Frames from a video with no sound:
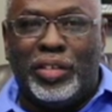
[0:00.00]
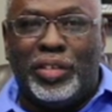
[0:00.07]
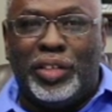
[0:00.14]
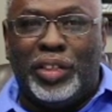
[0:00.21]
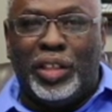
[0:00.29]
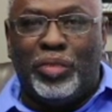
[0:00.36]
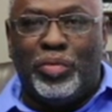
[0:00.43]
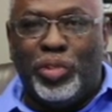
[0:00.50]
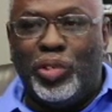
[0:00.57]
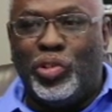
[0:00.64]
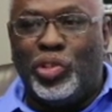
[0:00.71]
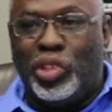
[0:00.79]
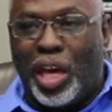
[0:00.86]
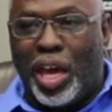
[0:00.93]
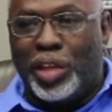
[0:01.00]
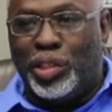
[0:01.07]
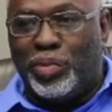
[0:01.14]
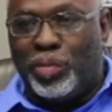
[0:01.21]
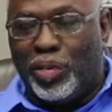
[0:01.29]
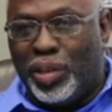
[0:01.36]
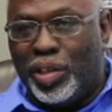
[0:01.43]
The real
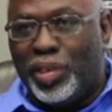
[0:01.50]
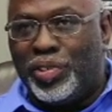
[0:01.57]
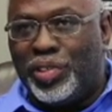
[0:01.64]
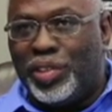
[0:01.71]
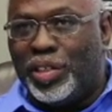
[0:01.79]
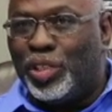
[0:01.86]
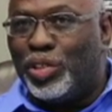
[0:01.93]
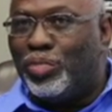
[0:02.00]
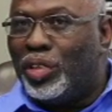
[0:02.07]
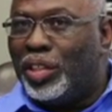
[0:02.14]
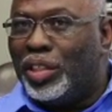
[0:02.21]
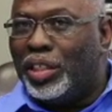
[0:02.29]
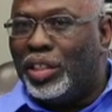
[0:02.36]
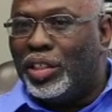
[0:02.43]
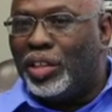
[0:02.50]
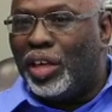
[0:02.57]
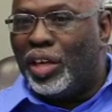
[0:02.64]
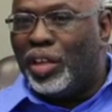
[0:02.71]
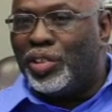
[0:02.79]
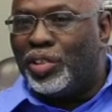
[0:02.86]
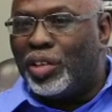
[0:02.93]
challenge for us is really
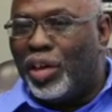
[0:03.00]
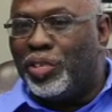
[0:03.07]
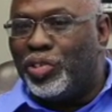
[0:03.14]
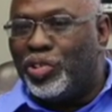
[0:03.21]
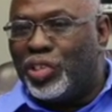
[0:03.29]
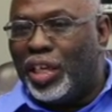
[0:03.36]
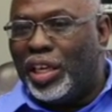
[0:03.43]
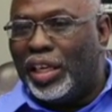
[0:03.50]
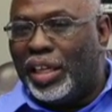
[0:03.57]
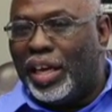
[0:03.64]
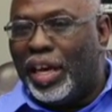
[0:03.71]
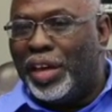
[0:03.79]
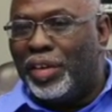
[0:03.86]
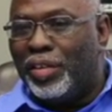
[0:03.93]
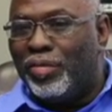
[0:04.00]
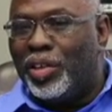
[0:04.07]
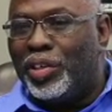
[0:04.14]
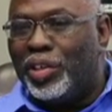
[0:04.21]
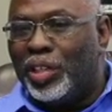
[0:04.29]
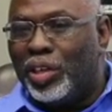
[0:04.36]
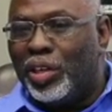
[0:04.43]
us understanding kind of
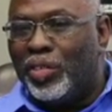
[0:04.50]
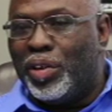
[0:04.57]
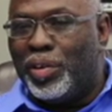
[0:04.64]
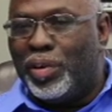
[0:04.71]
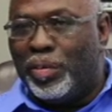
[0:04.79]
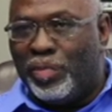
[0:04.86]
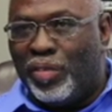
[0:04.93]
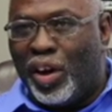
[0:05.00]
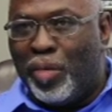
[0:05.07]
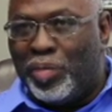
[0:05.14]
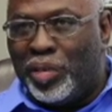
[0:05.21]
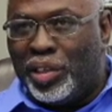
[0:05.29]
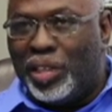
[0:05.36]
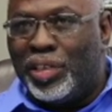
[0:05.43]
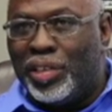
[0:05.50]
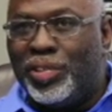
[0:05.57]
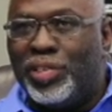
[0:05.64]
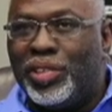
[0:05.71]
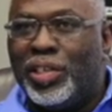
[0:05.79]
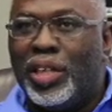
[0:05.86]
what the current environment is.